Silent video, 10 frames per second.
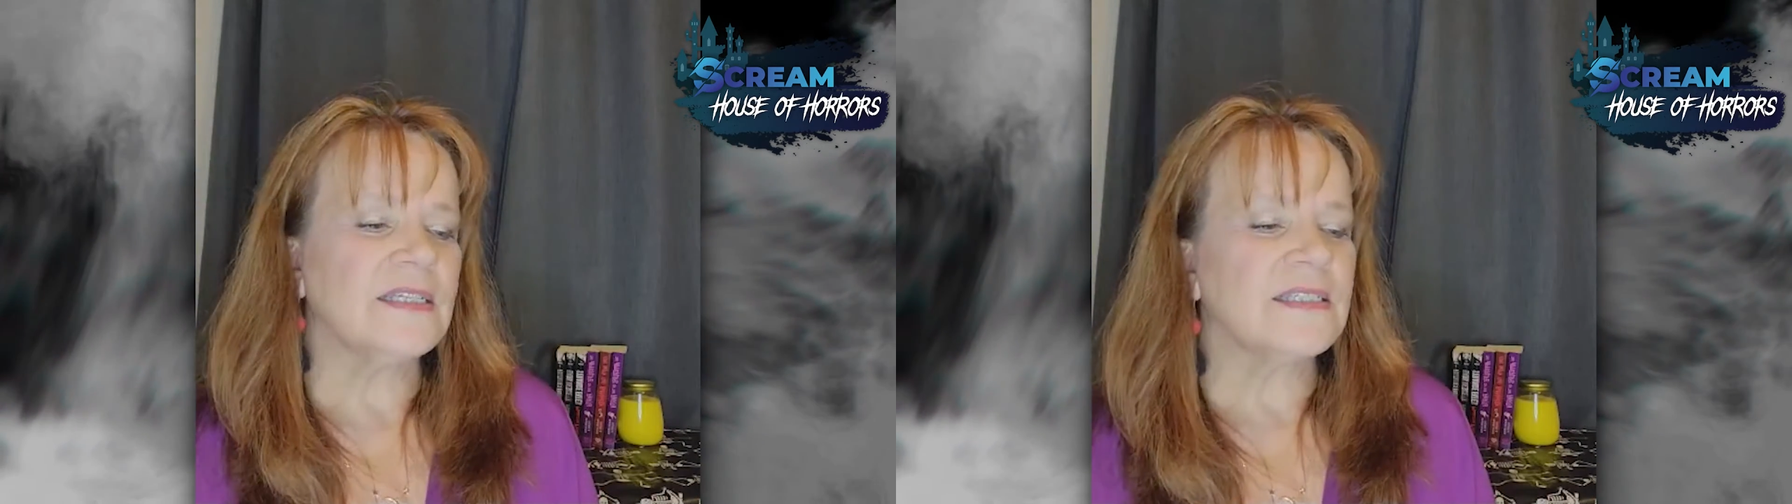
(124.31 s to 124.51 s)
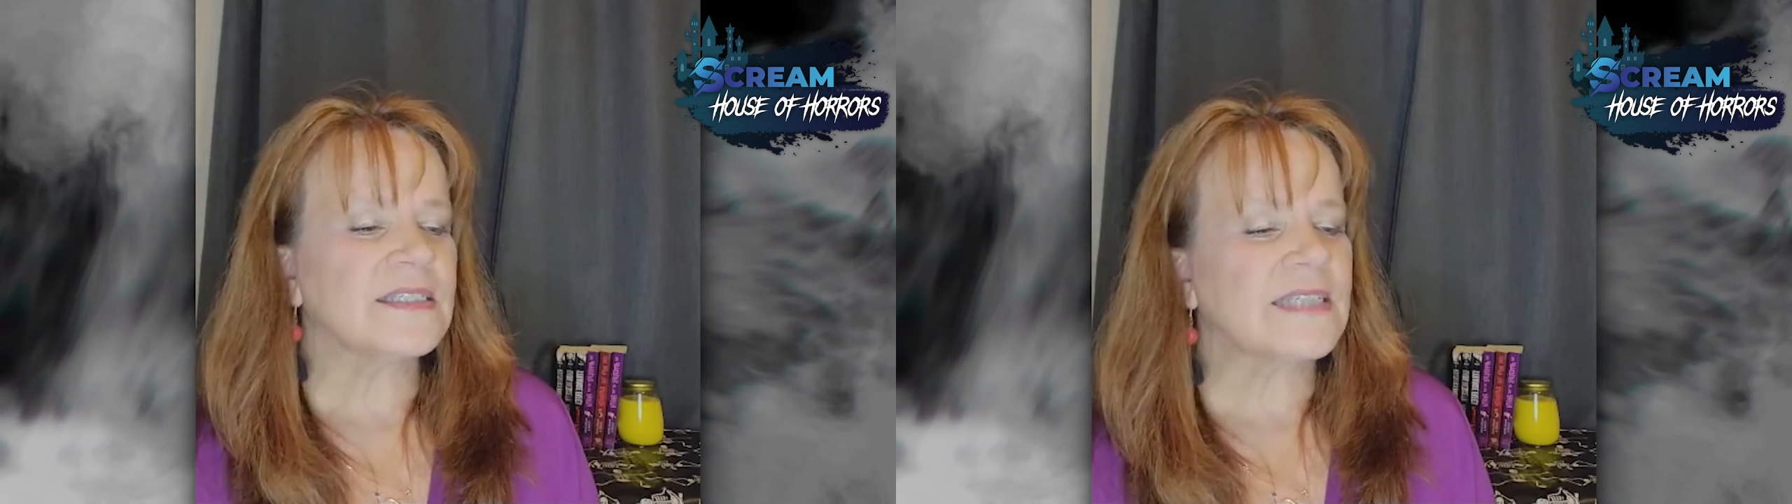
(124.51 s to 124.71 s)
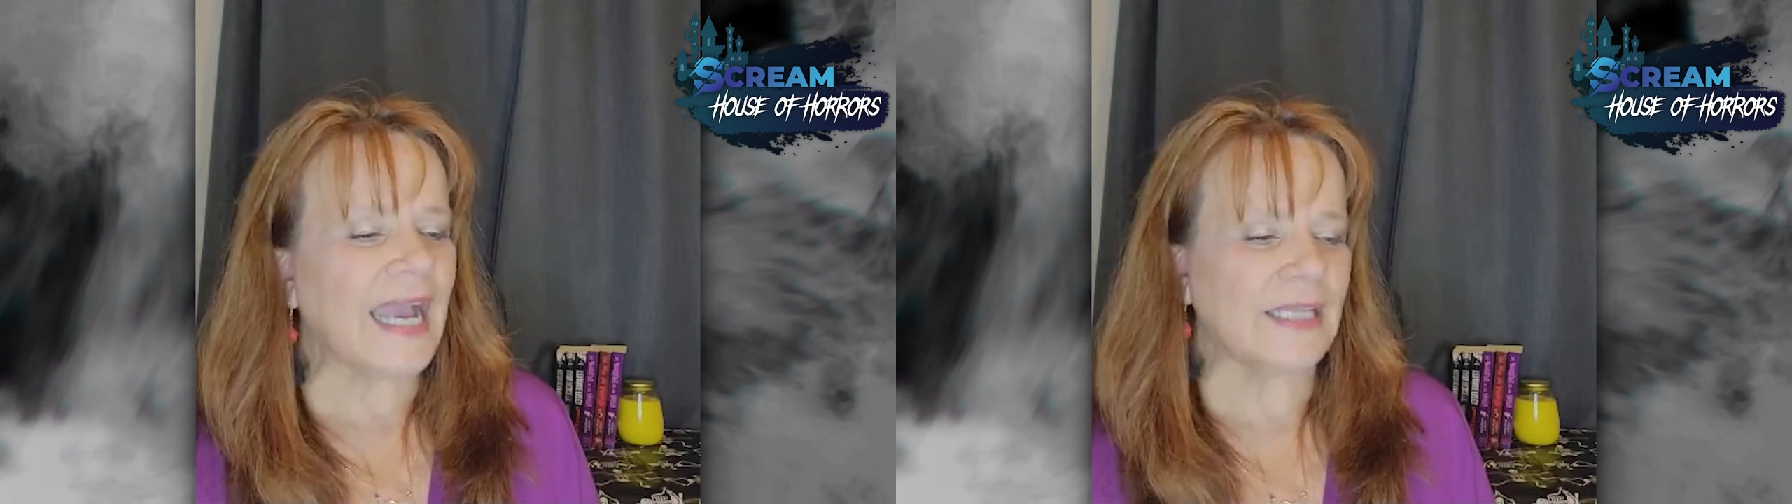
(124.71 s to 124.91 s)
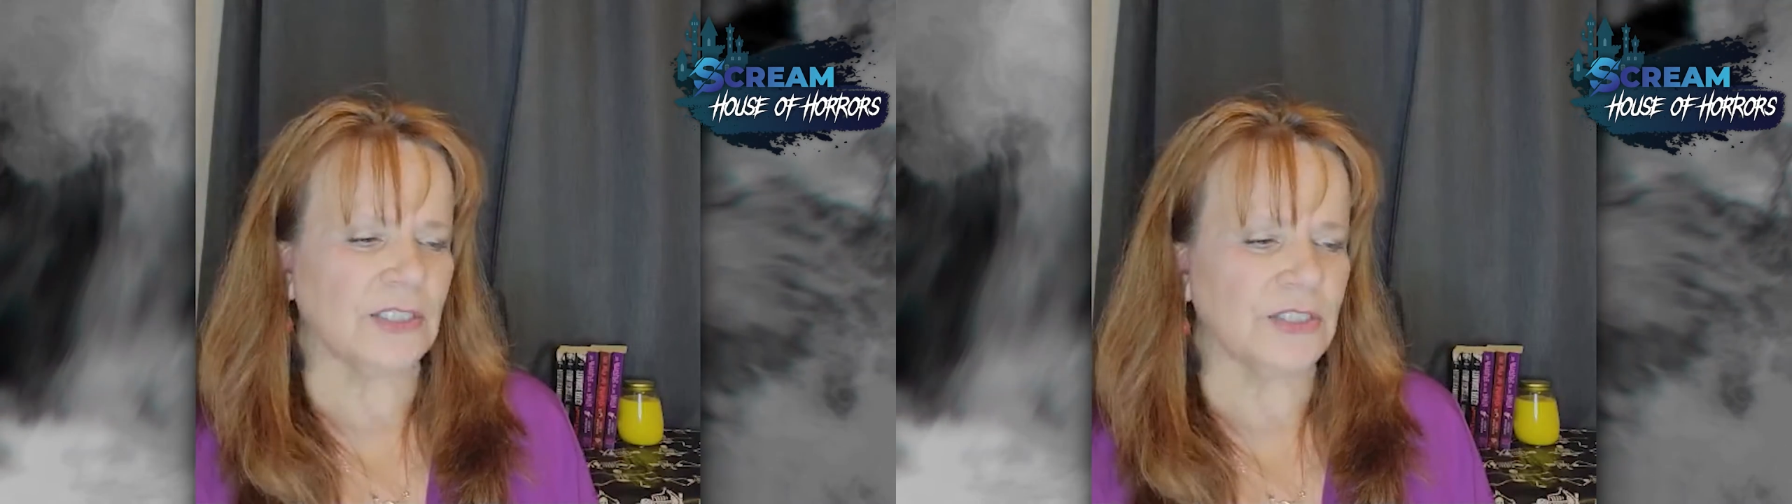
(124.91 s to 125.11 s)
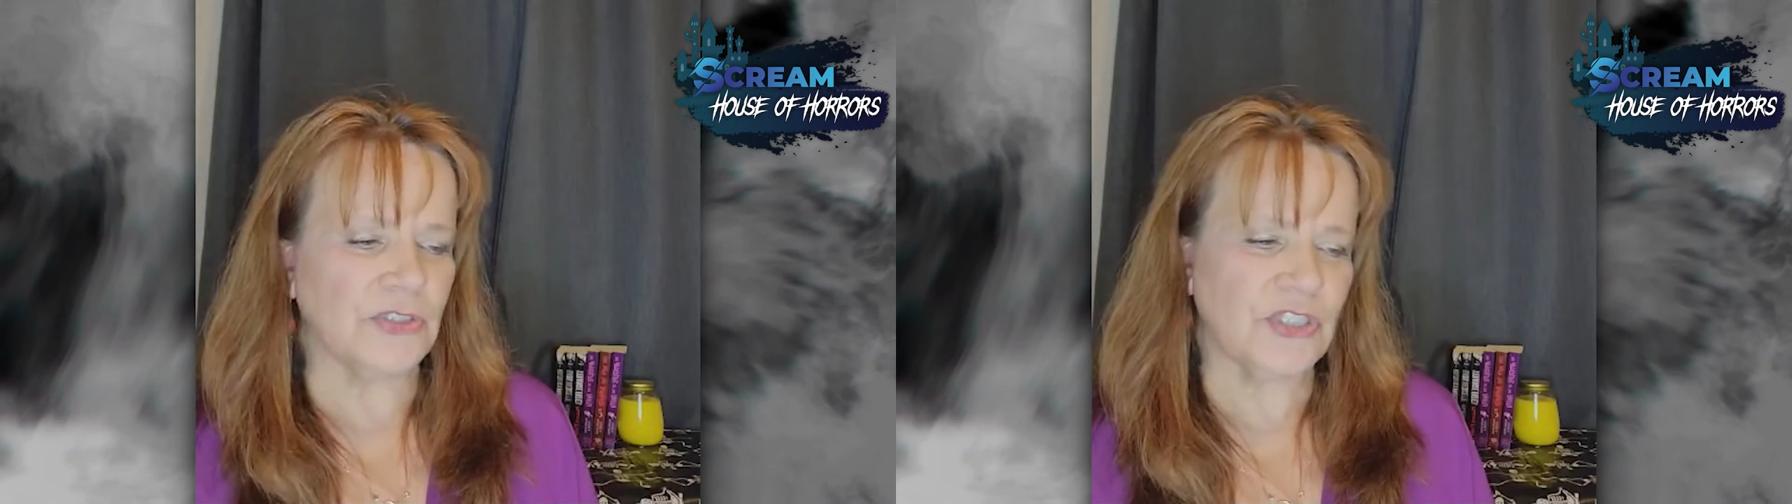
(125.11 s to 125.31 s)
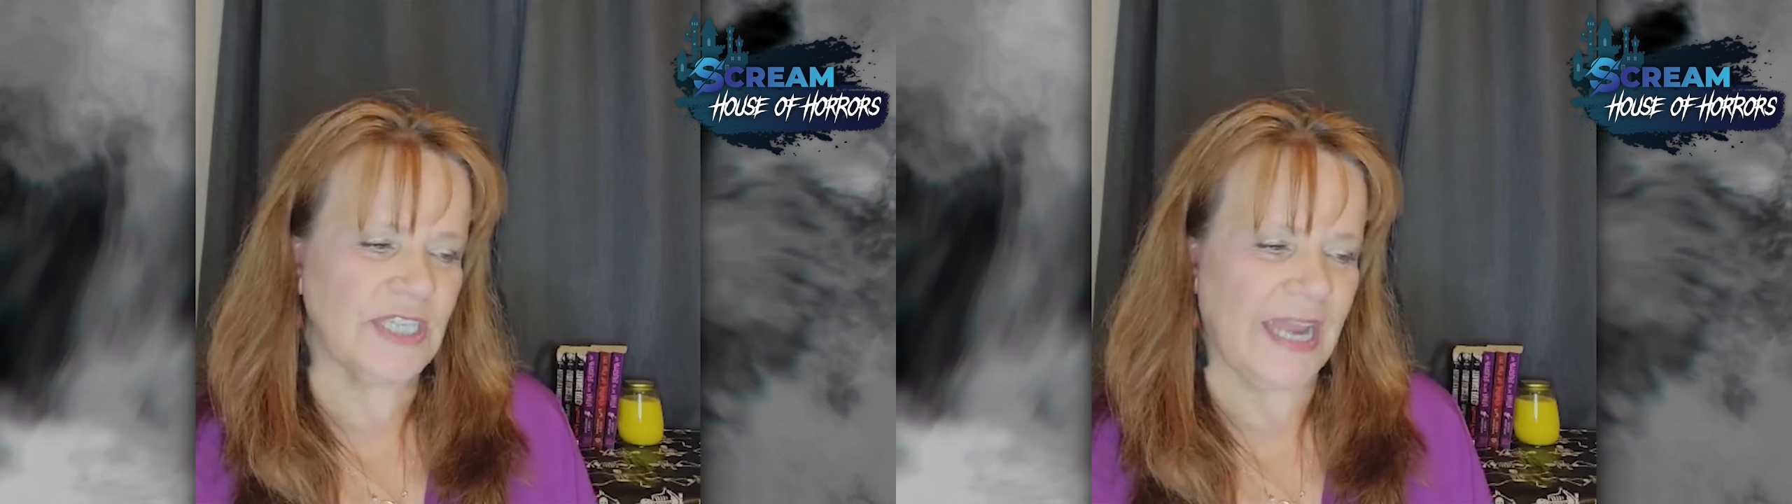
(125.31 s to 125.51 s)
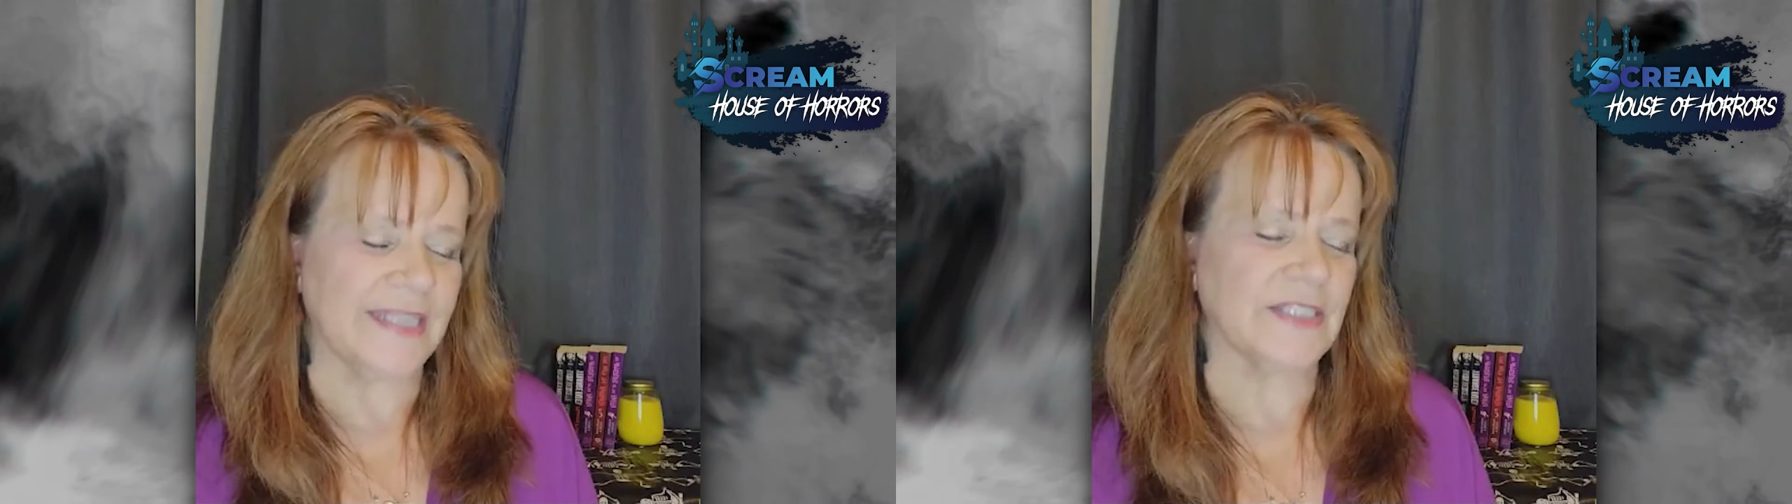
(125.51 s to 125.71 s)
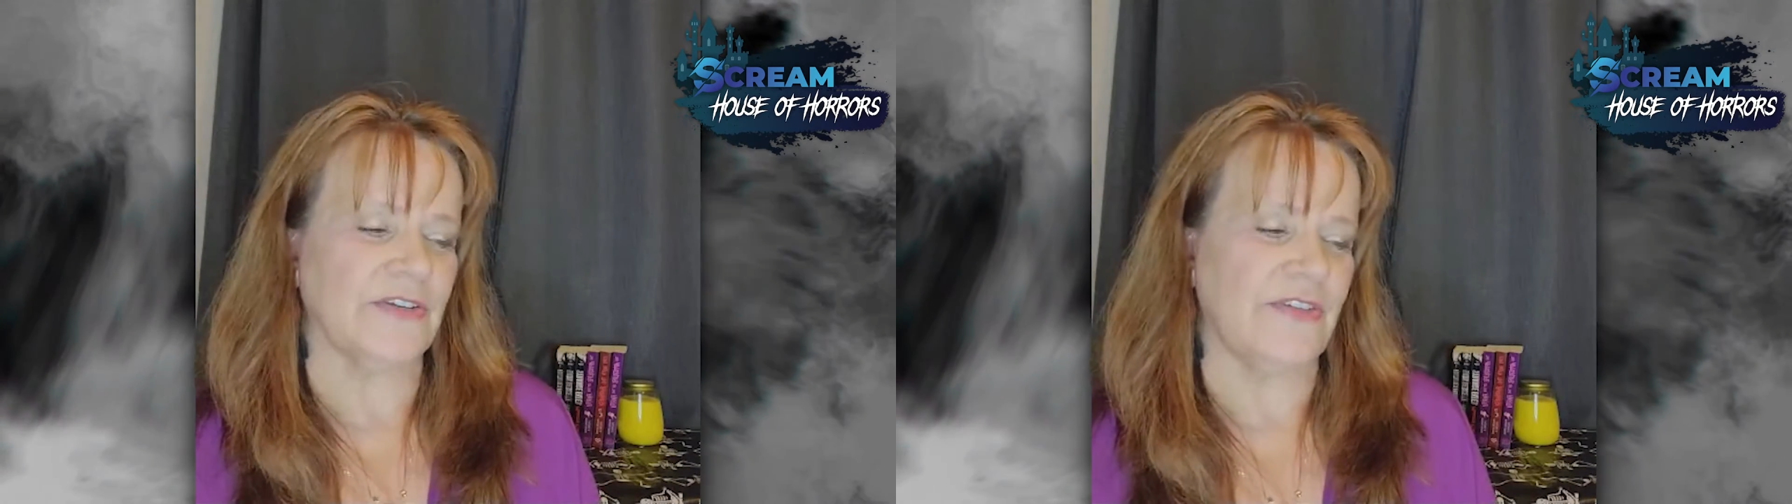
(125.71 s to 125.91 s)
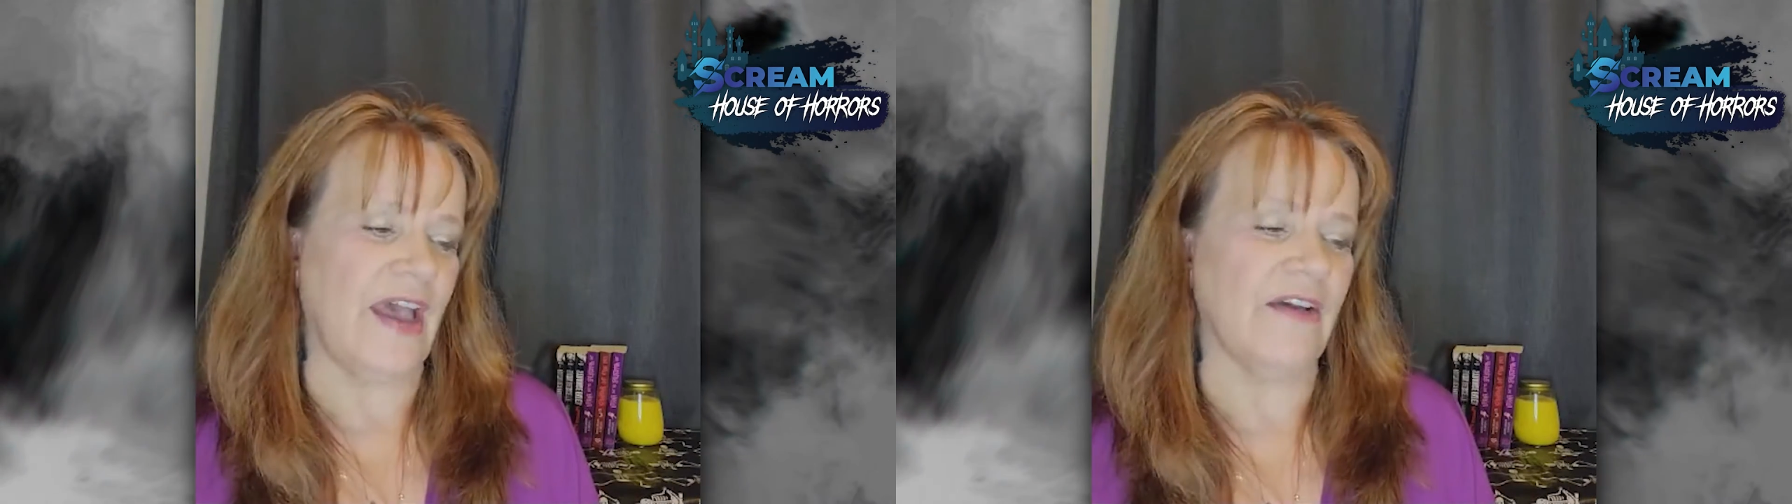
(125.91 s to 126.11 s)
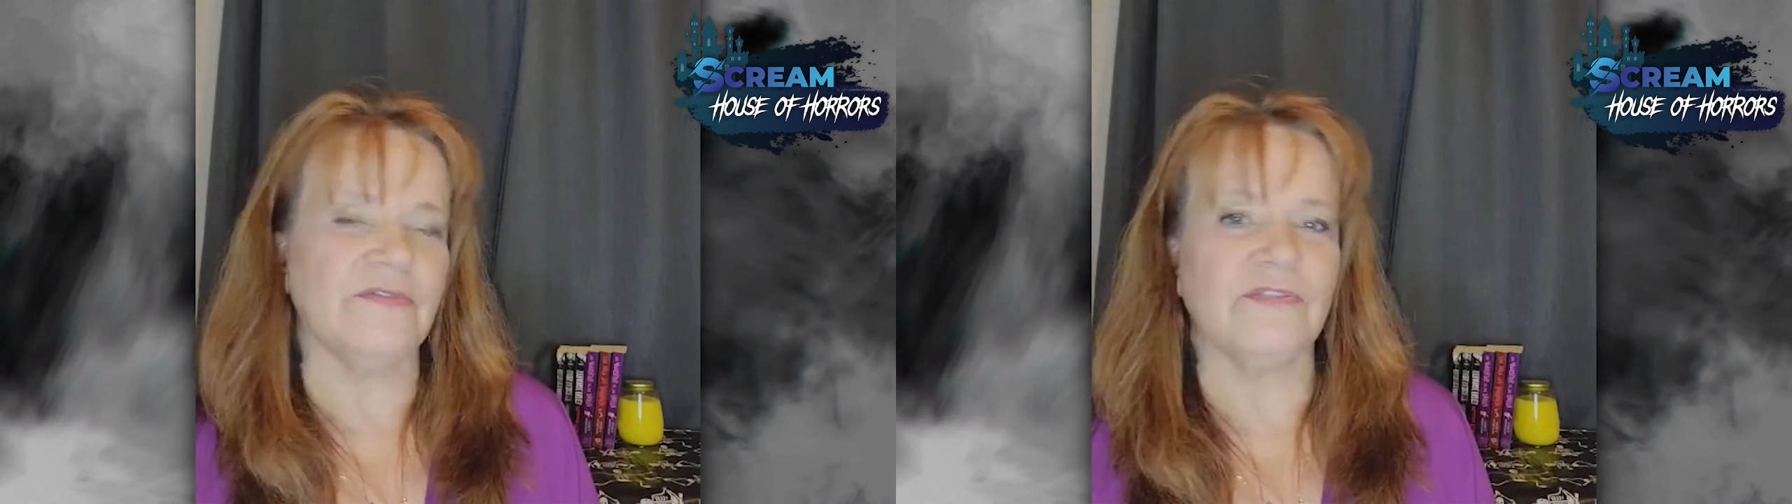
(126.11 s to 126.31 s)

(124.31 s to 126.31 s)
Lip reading: "Skylar, you shouldn't ask her that,"